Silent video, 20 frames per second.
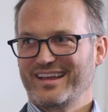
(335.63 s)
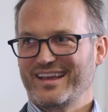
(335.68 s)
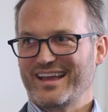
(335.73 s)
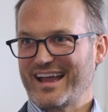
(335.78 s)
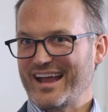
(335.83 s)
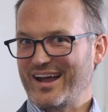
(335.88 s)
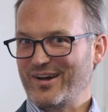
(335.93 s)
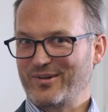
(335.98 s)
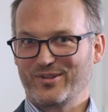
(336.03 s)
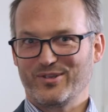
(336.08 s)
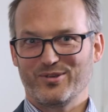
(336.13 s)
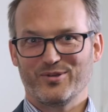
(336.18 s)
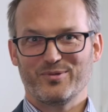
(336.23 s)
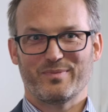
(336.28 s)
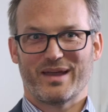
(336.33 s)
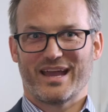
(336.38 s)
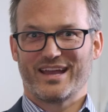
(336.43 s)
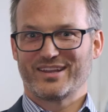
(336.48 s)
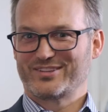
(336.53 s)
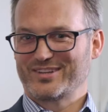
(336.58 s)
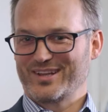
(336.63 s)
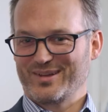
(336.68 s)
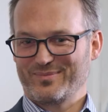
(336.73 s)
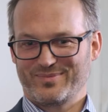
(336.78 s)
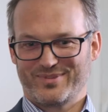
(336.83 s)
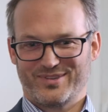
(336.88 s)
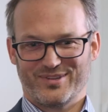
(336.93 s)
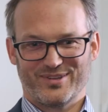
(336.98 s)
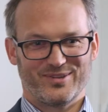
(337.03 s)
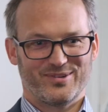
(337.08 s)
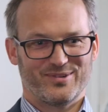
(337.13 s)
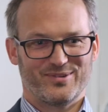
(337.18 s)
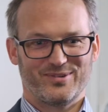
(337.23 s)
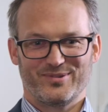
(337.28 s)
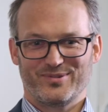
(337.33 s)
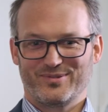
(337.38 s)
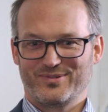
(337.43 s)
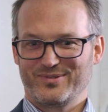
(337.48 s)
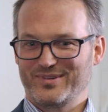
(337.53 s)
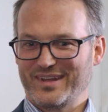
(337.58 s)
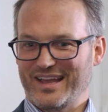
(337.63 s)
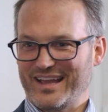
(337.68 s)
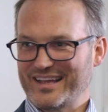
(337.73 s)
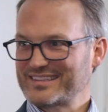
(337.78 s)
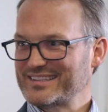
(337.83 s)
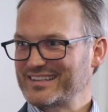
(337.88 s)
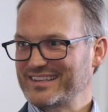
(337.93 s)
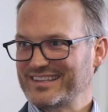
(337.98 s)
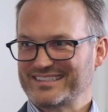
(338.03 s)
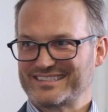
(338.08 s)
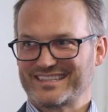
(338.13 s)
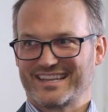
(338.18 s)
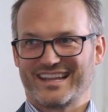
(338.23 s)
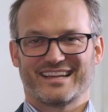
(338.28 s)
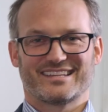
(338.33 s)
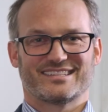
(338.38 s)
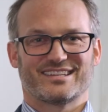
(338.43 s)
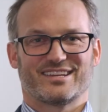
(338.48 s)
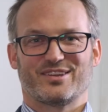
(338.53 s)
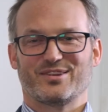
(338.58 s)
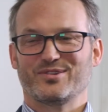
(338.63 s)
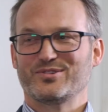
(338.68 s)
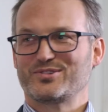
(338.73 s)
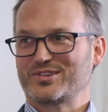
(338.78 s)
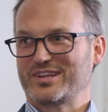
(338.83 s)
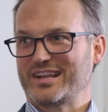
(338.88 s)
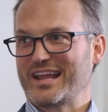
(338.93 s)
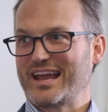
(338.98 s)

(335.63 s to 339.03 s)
how do you match up to excellence and execution?